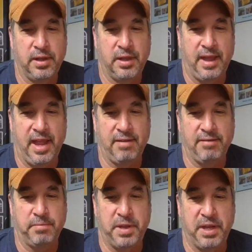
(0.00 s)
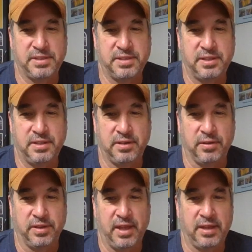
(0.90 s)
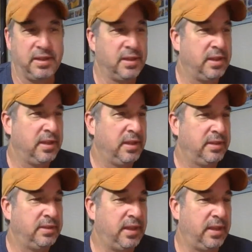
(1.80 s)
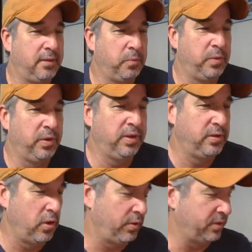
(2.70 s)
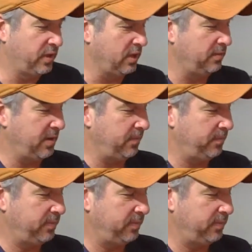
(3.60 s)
have the best, that really know what they're talking about,